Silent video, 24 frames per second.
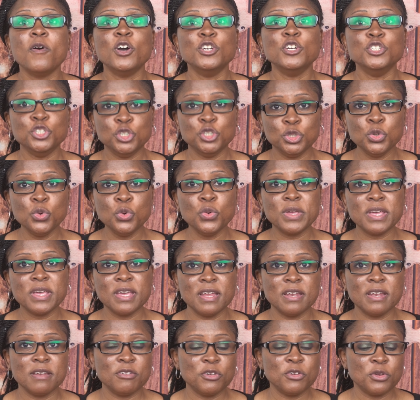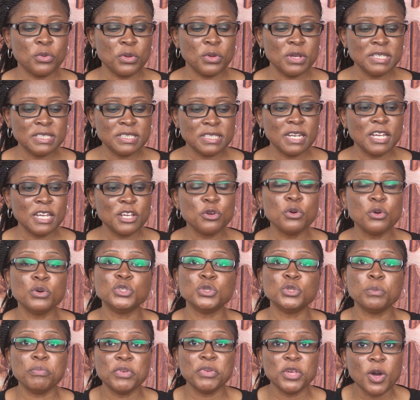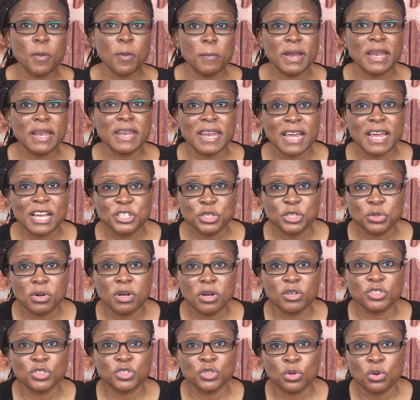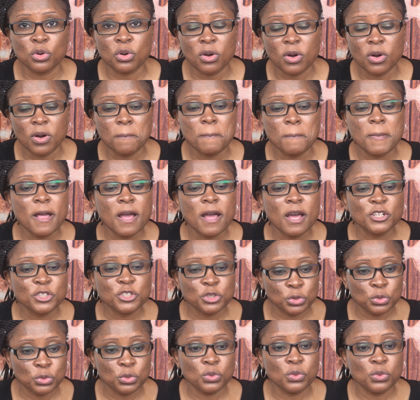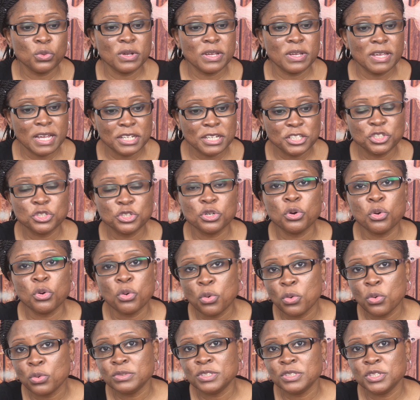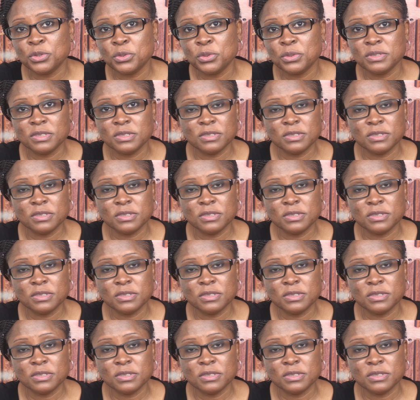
you can easily go to pureblendnaturals.com to get your own